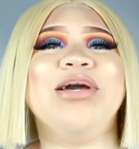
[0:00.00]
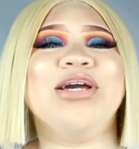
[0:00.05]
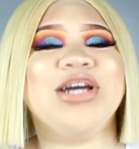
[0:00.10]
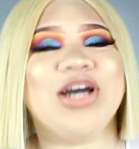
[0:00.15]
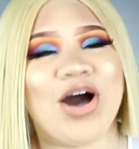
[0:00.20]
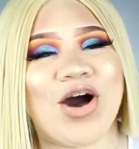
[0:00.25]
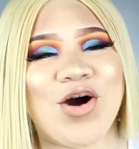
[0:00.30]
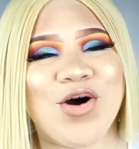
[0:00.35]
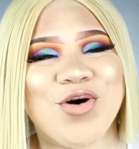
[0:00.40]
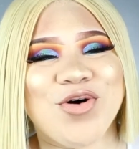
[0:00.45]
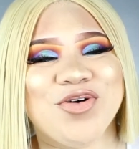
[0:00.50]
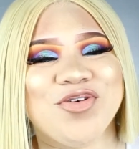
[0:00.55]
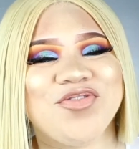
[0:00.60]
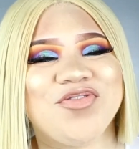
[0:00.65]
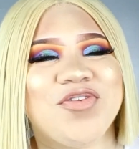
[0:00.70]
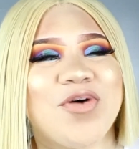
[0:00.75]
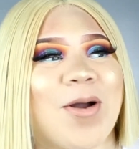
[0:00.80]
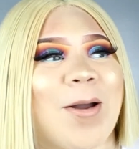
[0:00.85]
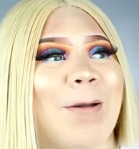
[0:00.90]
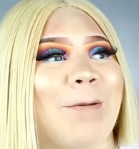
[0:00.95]
been gone
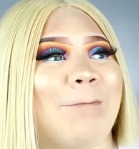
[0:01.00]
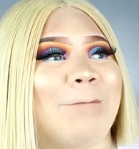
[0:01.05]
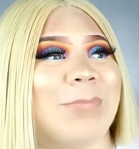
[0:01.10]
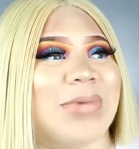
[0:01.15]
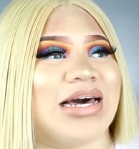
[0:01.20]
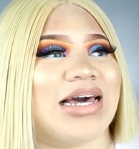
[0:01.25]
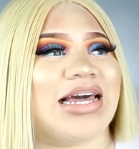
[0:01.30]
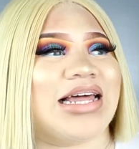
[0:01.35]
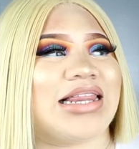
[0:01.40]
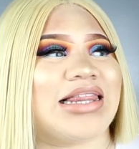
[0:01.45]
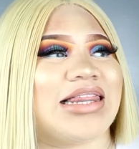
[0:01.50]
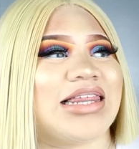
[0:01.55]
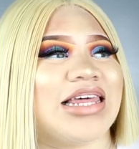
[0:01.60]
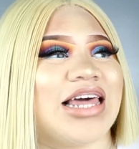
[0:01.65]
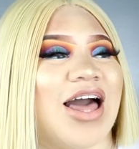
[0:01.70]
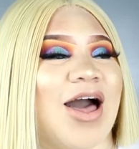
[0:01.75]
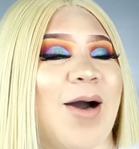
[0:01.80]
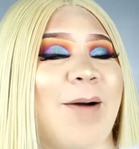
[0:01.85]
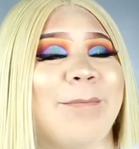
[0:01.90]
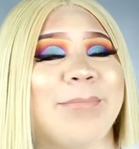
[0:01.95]
for a month,
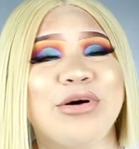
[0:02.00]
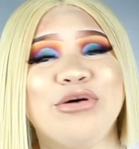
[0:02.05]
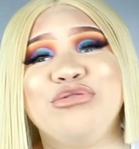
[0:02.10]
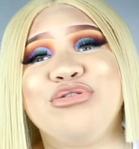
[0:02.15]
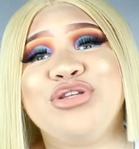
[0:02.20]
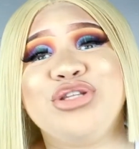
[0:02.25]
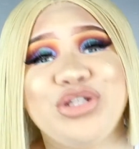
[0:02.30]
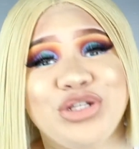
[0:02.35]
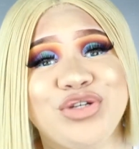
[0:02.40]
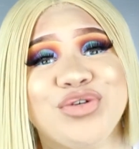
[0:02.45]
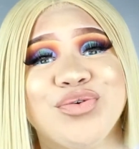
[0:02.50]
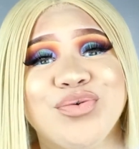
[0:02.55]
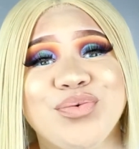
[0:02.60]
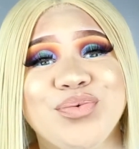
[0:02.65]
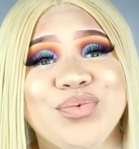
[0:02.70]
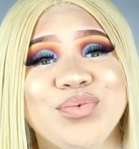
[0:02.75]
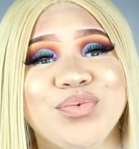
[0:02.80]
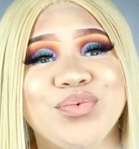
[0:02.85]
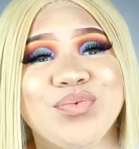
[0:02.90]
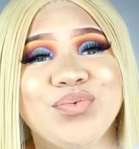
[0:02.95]
almost 2.
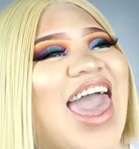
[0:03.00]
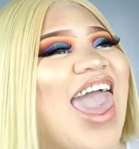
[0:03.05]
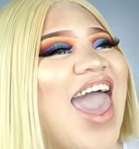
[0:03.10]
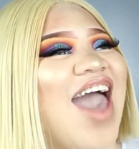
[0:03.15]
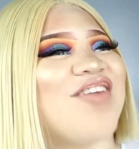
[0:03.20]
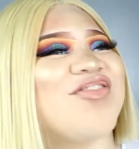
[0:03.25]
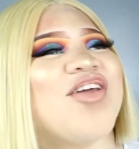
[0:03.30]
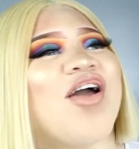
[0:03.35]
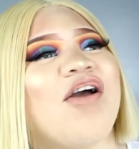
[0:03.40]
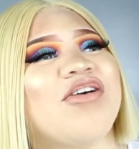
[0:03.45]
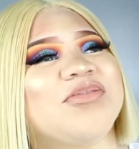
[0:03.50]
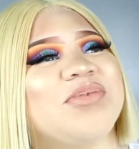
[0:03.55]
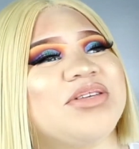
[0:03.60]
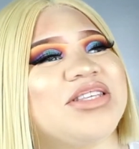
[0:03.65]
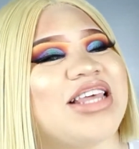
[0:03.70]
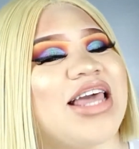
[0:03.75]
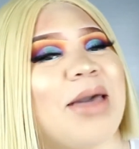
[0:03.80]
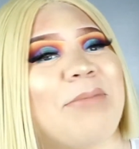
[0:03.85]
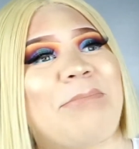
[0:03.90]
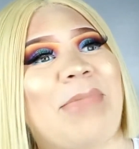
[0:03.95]
After I was
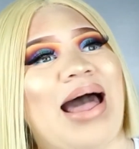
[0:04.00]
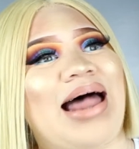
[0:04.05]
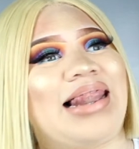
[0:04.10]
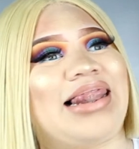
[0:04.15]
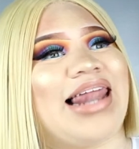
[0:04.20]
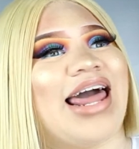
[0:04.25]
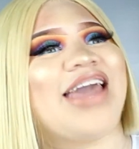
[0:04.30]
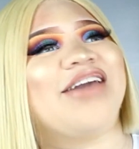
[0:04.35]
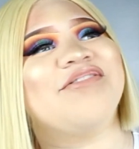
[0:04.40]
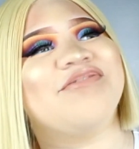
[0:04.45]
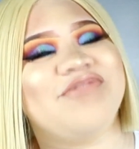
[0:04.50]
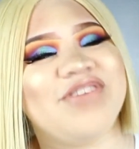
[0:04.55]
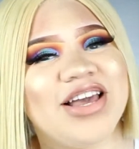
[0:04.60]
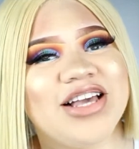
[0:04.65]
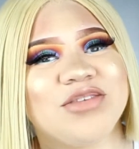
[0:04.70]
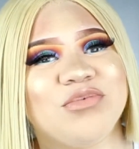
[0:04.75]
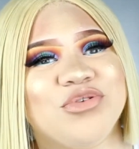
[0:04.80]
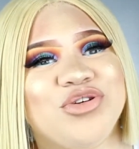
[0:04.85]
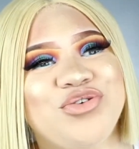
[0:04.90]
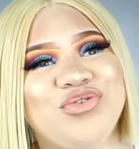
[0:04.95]
supposed to get my light
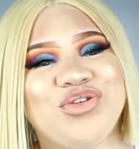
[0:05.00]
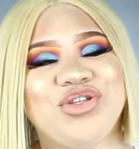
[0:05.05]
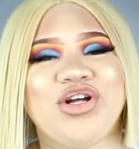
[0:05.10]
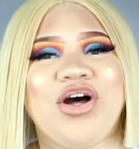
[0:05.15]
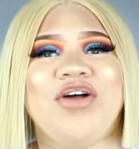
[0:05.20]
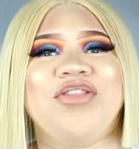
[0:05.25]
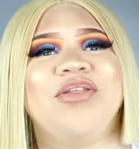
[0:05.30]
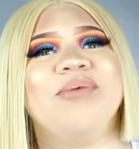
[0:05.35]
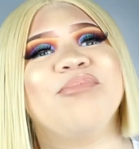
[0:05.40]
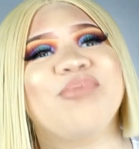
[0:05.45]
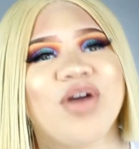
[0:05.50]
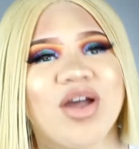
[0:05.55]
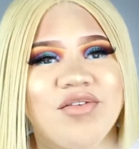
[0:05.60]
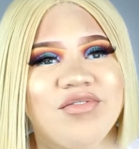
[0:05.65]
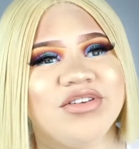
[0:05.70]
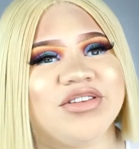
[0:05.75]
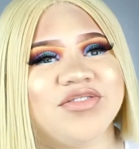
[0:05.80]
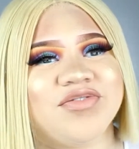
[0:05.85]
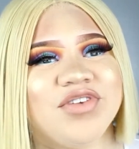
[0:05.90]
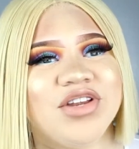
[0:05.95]
fixed, what you saw in the
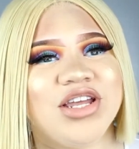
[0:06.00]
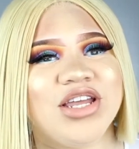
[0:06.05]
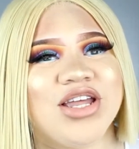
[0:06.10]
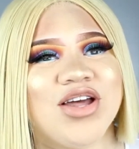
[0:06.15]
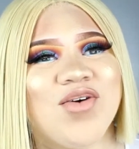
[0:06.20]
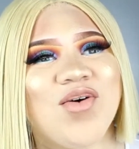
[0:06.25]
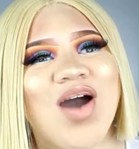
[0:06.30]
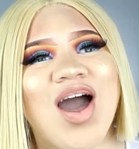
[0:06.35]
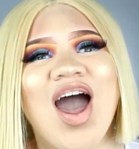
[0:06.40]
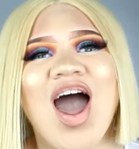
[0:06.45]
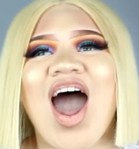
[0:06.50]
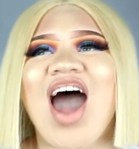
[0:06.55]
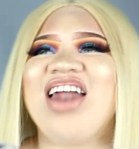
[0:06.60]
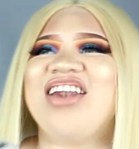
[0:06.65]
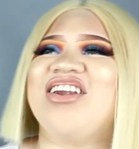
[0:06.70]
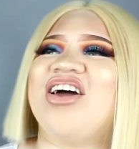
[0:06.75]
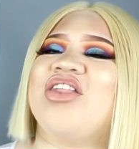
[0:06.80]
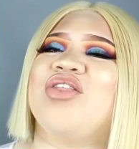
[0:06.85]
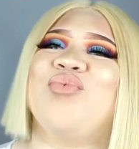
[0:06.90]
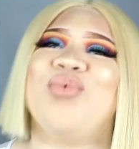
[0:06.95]
previous video,
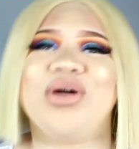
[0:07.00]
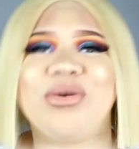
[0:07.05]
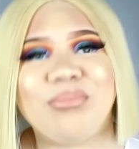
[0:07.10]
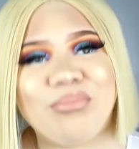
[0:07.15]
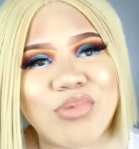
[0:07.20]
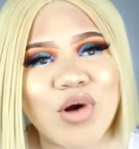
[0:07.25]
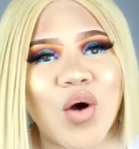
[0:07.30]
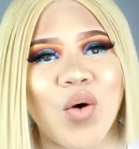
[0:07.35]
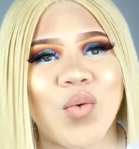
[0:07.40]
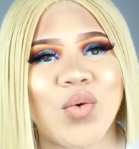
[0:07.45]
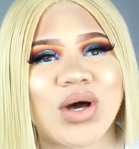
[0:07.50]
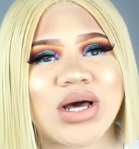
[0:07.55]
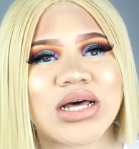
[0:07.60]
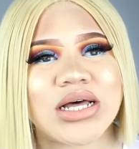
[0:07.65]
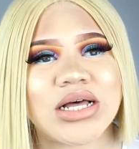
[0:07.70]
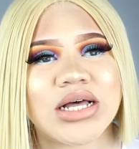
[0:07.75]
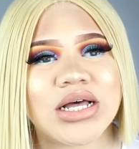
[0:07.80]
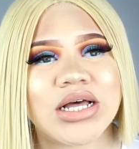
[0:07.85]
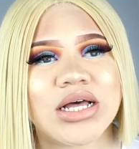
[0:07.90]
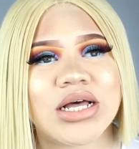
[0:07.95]
another one broke.
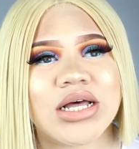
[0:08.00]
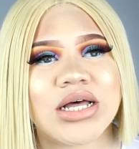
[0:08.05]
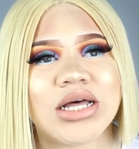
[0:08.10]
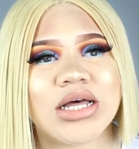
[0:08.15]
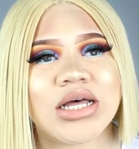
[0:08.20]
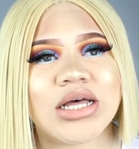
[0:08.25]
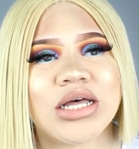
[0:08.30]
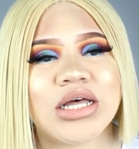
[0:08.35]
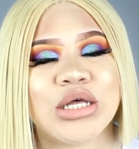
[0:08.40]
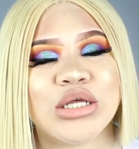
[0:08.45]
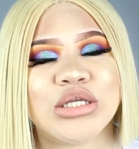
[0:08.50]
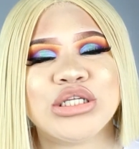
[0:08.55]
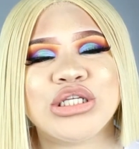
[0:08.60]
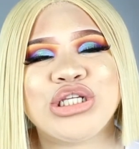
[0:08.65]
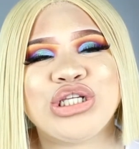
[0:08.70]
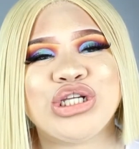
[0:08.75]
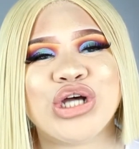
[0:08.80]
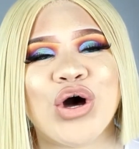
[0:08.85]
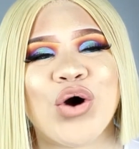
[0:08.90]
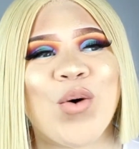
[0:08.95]

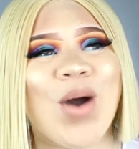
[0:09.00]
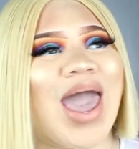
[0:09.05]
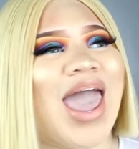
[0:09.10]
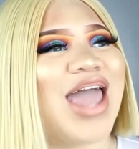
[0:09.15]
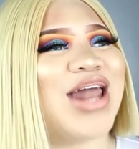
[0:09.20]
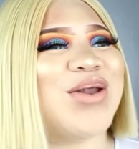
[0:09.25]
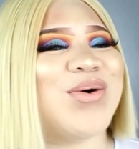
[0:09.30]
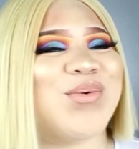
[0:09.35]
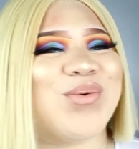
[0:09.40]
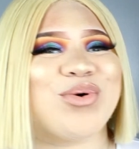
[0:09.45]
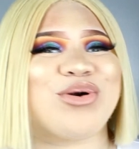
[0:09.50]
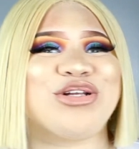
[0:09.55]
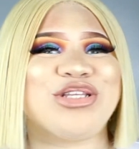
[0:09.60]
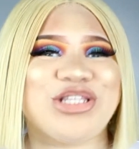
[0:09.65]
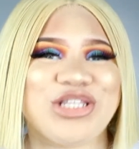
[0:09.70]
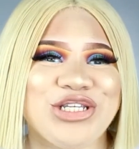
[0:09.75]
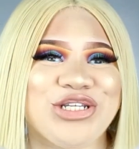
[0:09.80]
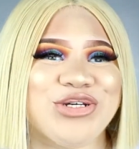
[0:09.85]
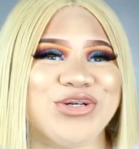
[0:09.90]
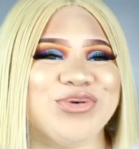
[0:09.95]
So I had to order
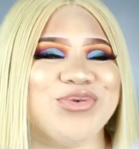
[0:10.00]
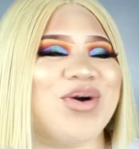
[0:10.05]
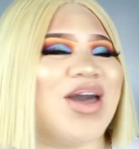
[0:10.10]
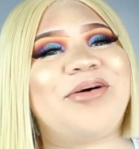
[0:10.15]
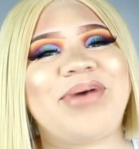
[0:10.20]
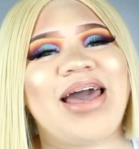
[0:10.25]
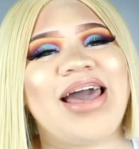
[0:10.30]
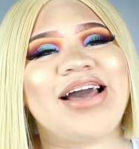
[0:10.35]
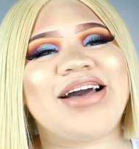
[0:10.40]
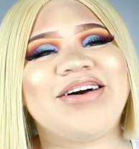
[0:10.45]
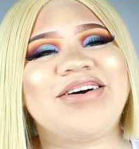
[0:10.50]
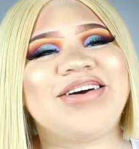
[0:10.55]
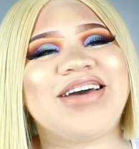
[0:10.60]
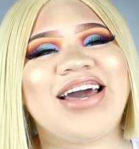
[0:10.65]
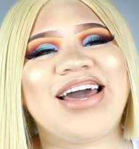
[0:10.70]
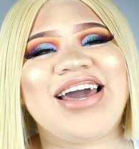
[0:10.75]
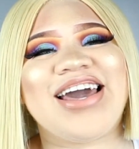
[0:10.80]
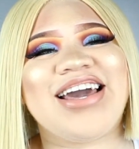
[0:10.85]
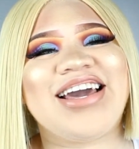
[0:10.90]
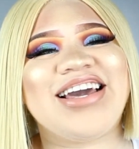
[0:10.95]
2. I'm back,
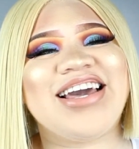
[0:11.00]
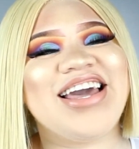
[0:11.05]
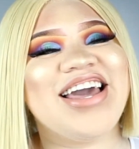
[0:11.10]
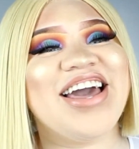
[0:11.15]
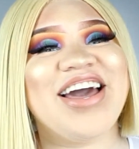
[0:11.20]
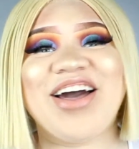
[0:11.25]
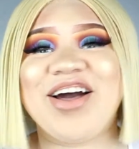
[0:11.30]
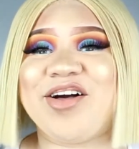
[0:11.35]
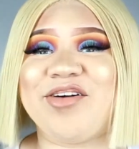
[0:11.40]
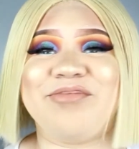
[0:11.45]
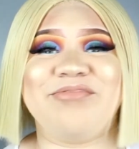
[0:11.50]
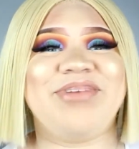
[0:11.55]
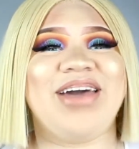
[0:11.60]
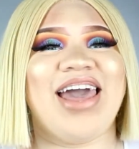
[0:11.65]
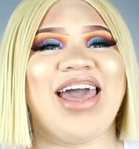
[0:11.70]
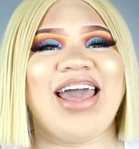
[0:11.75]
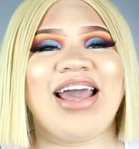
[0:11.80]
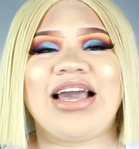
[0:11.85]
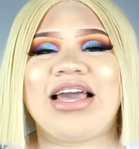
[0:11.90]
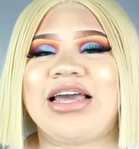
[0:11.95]
okay? I'm
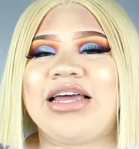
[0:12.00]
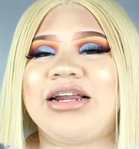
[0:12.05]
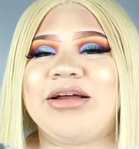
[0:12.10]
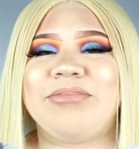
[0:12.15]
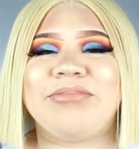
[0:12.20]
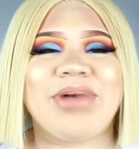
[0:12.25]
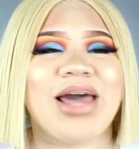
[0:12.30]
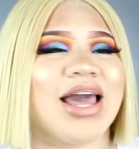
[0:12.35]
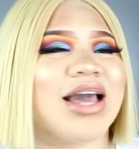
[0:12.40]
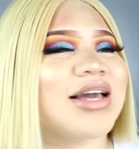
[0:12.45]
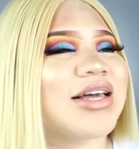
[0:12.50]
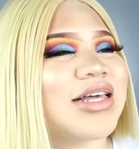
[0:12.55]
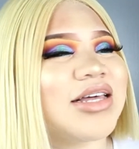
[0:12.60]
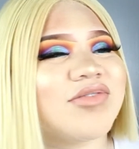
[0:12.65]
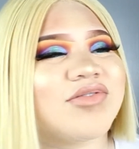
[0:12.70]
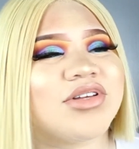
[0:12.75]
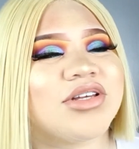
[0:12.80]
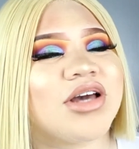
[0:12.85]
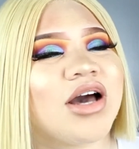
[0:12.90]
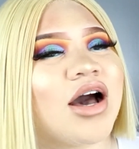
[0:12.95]
back, and I'm back
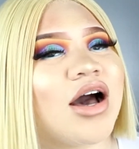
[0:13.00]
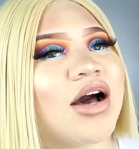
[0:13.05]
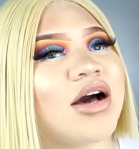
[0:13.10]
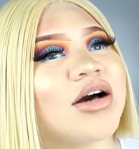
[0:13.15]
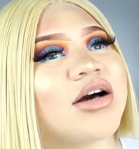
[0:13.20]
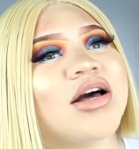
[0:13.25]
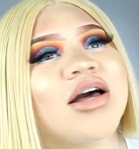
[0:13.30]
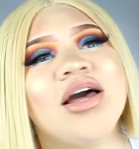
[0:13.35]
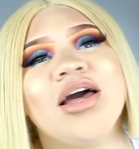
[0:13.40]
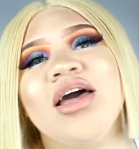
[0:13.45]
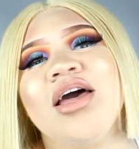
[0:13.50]
giving y'all